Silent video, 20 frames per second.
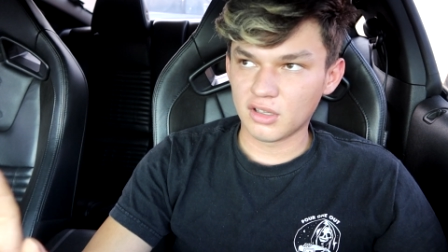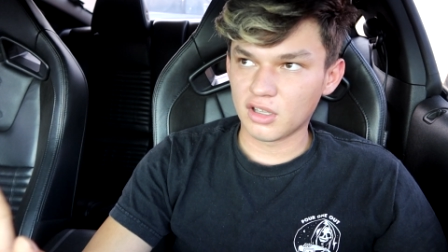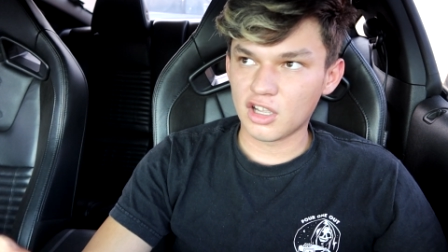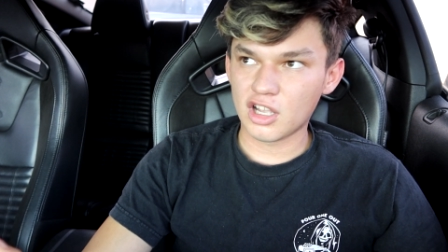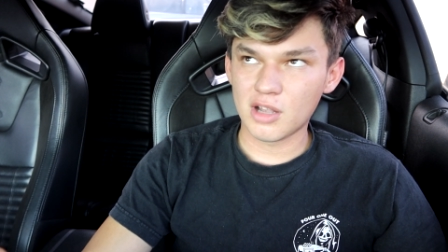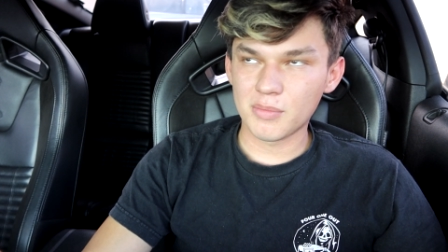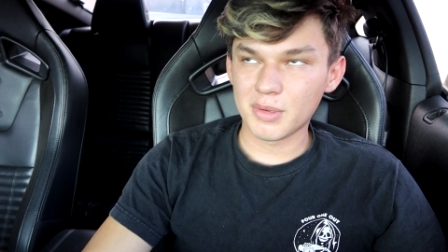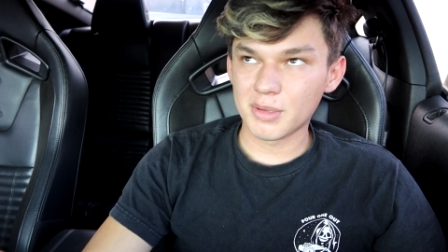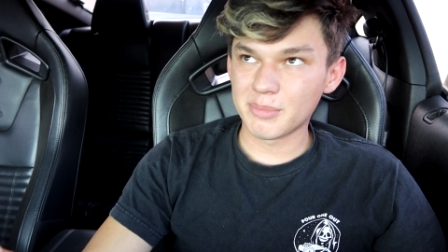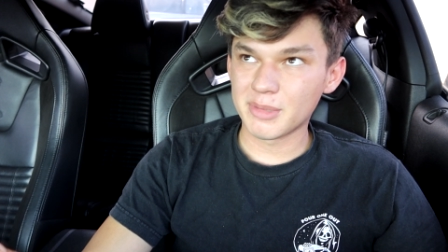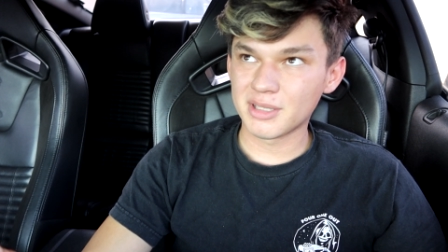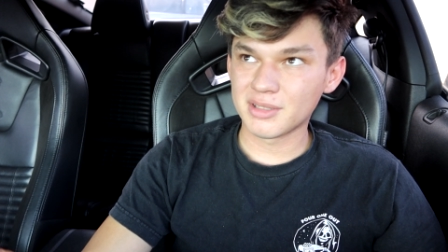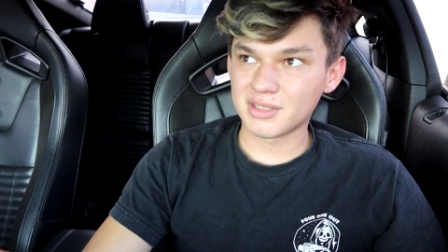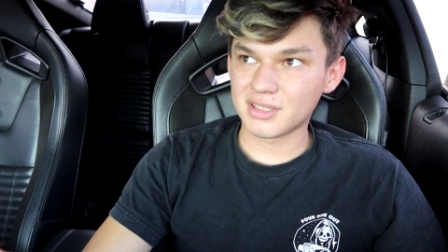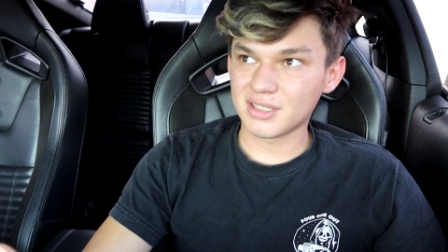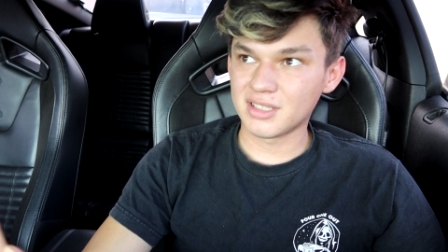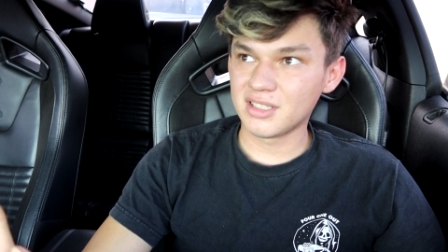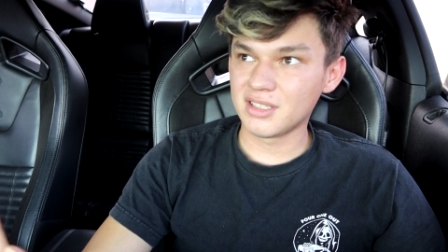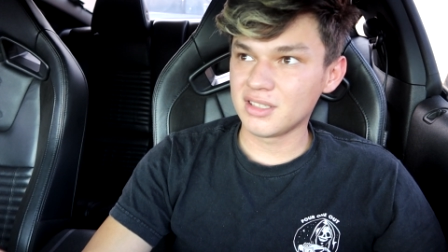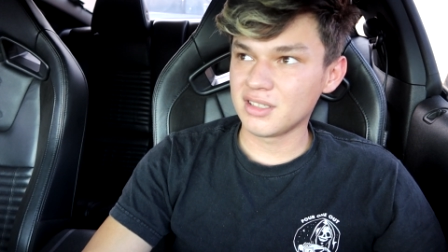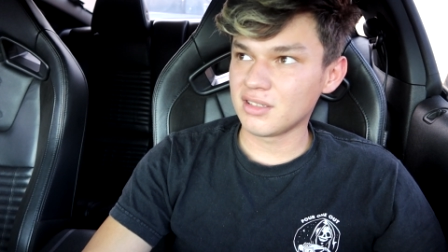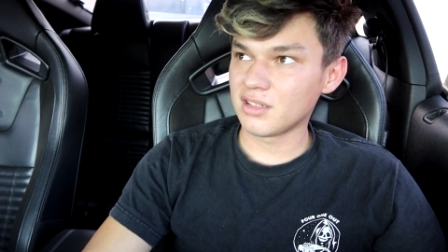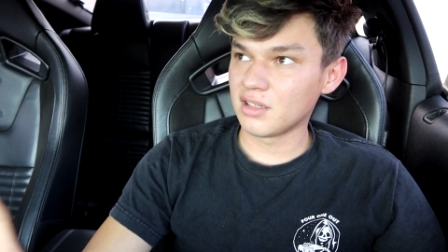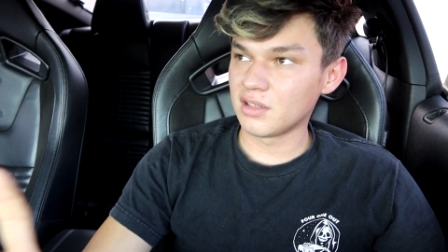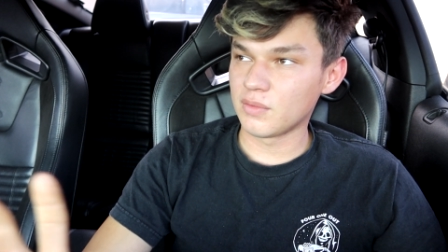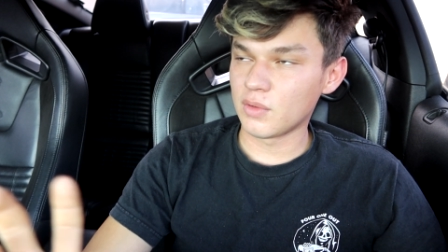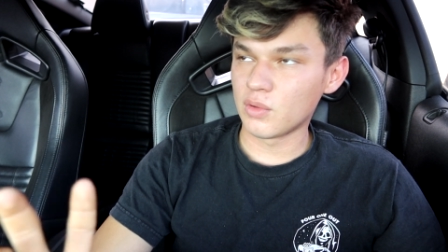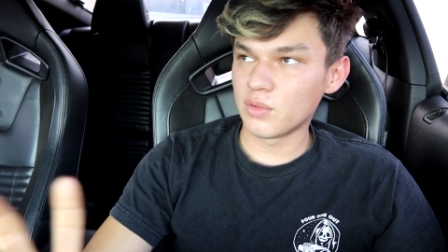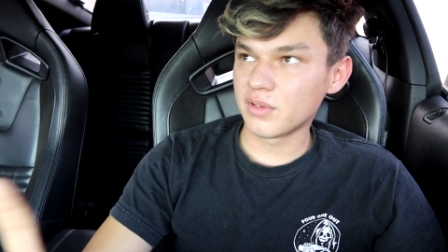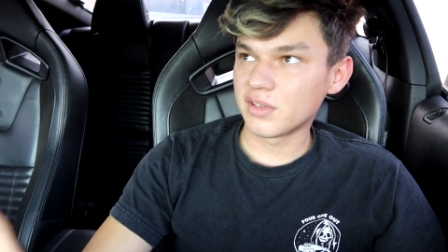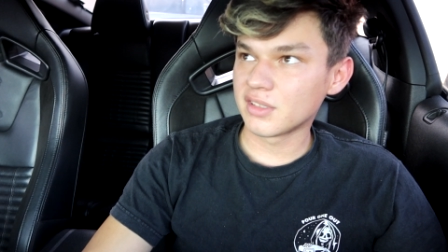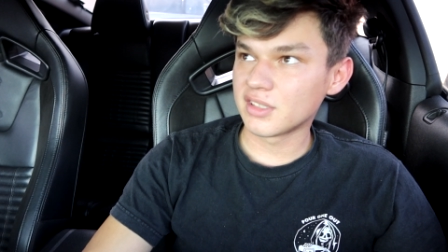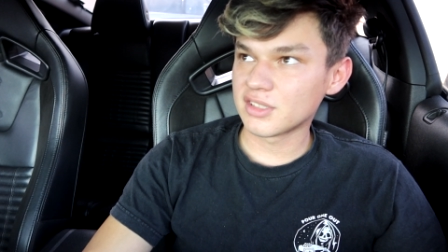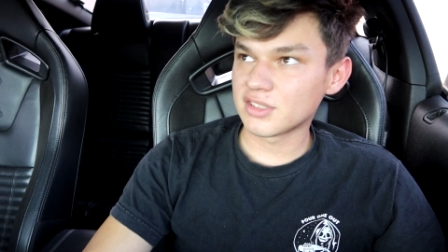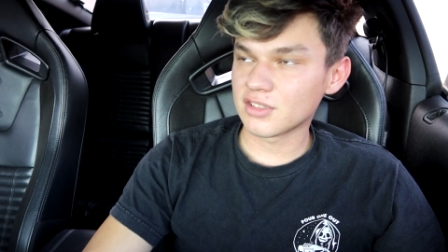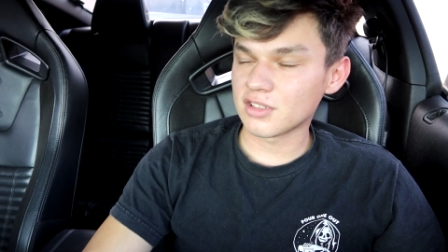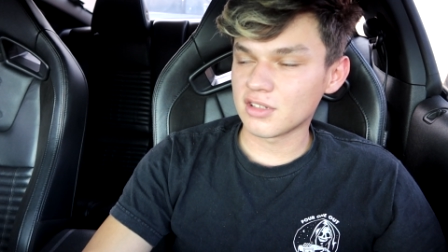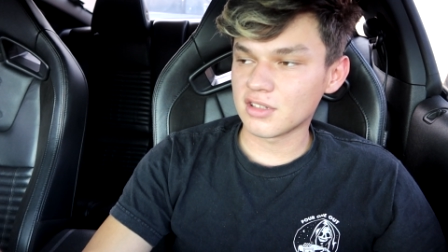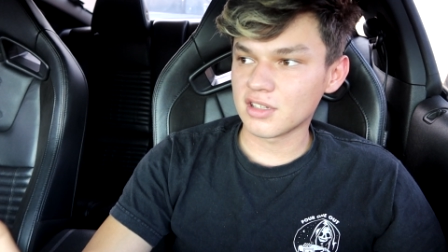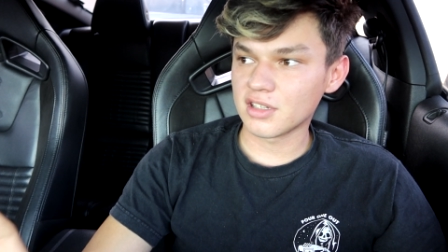couple months in of owning
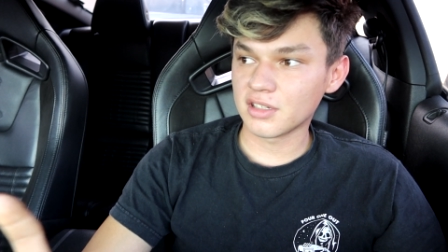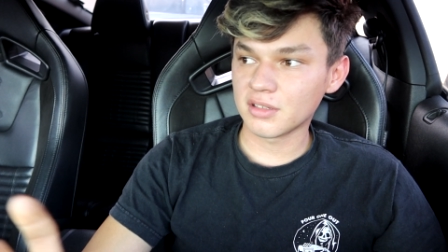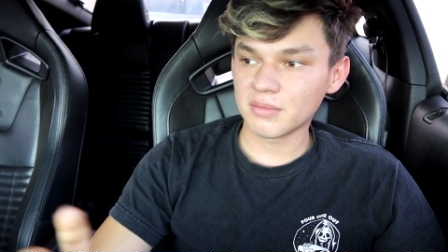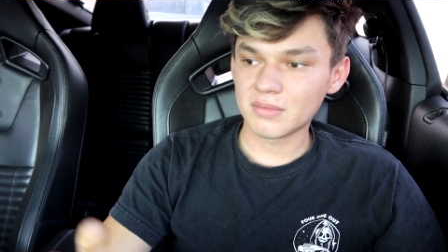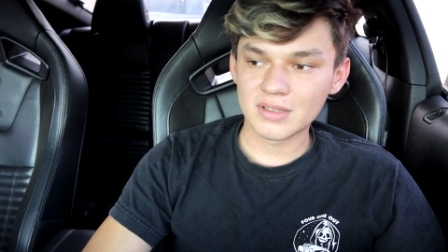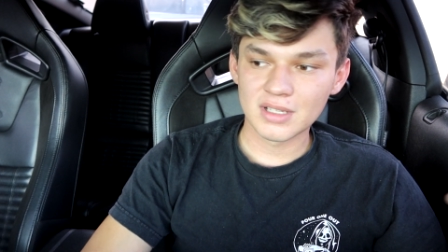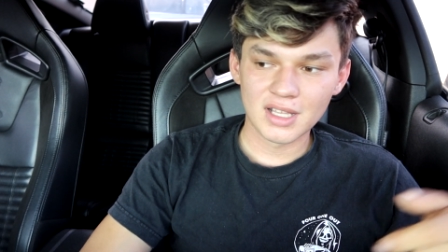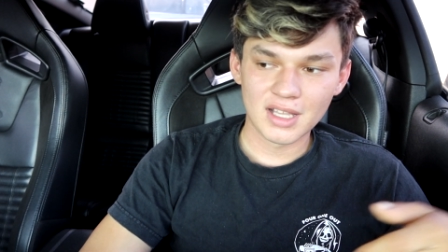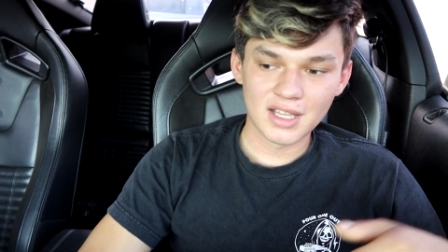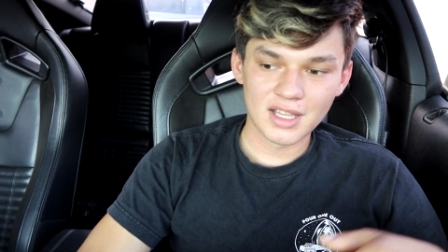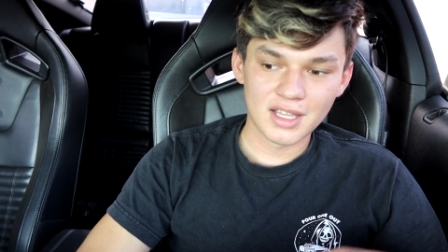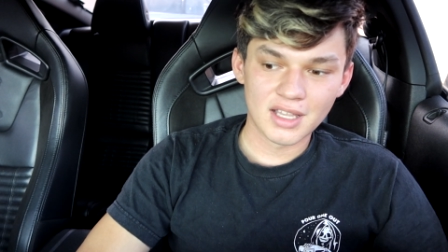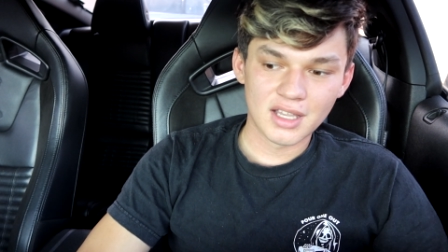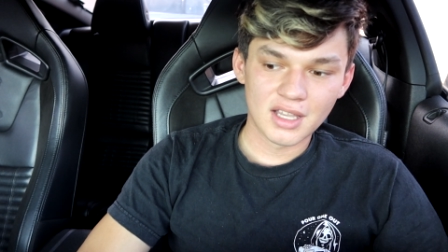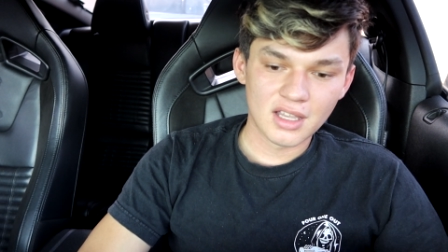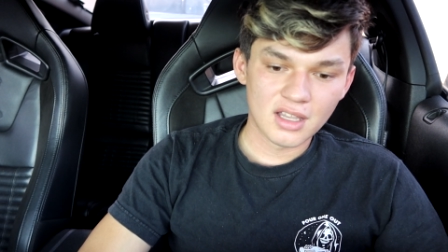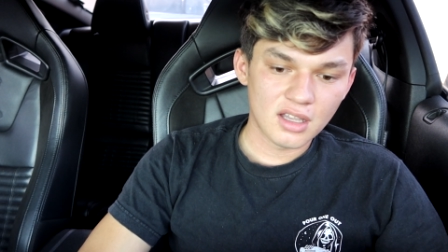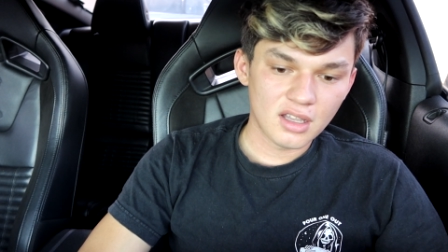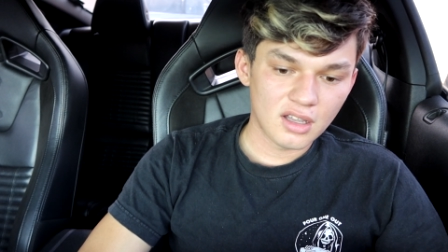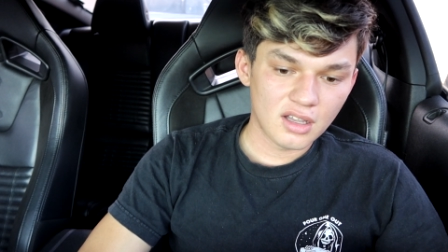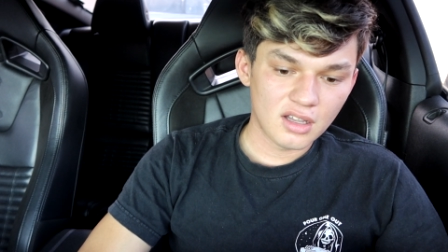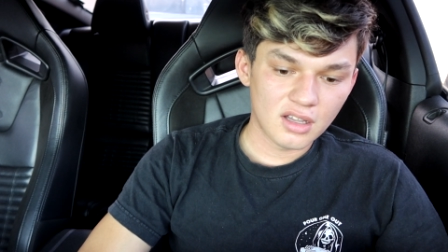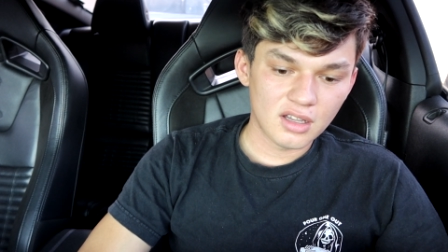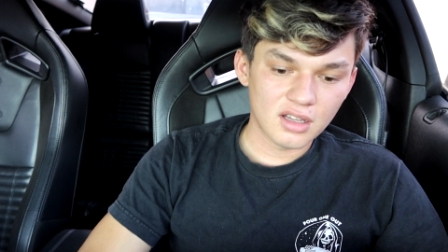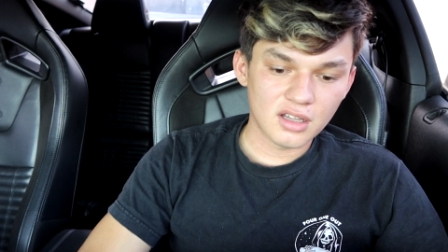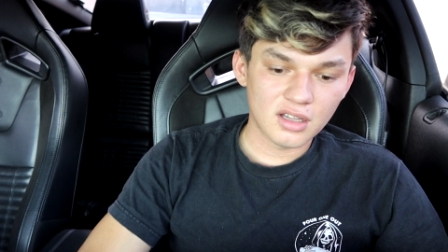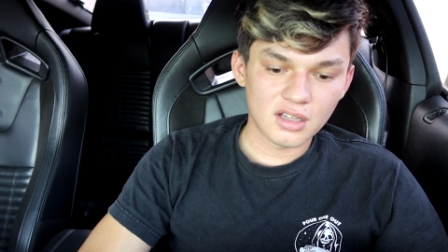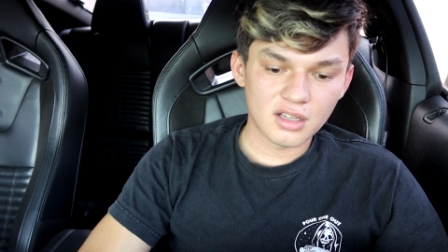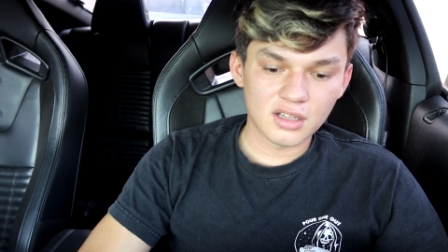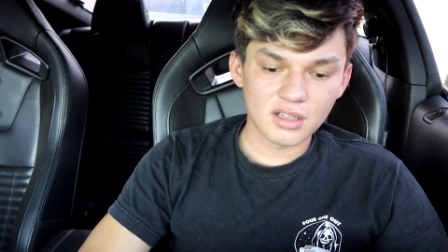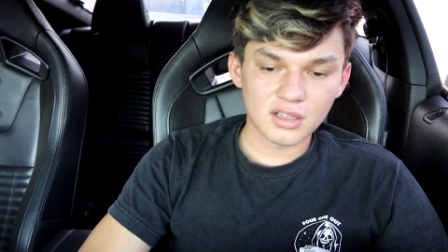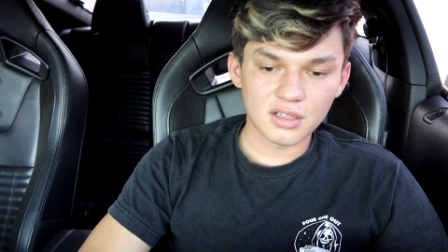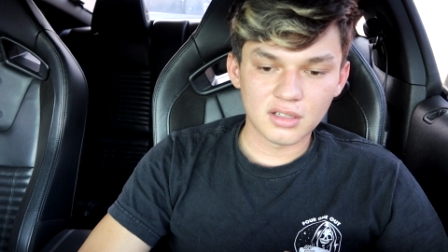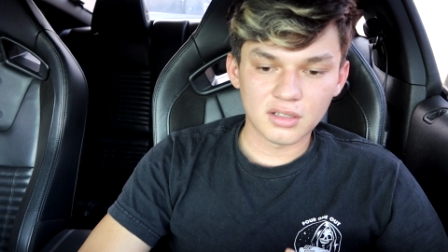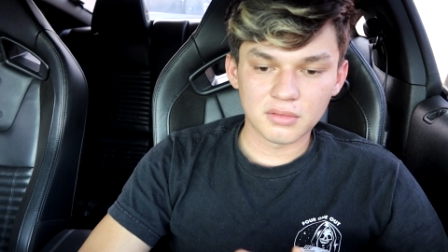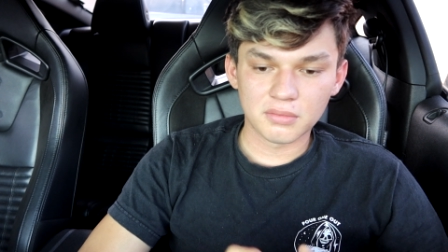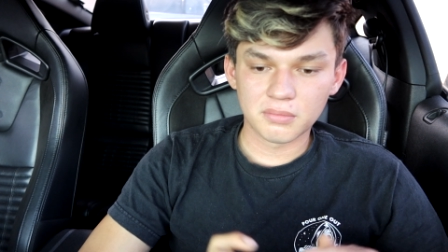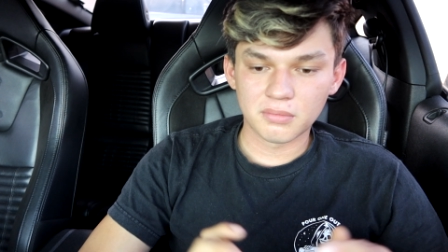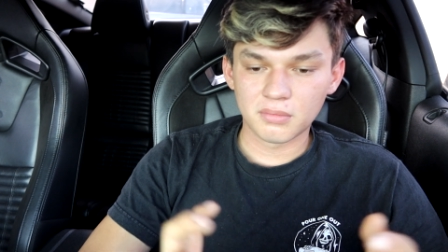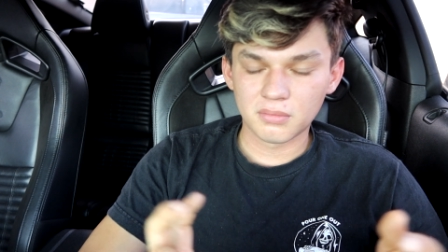this car,
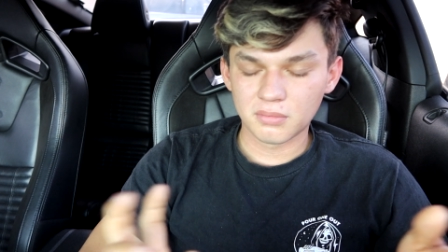an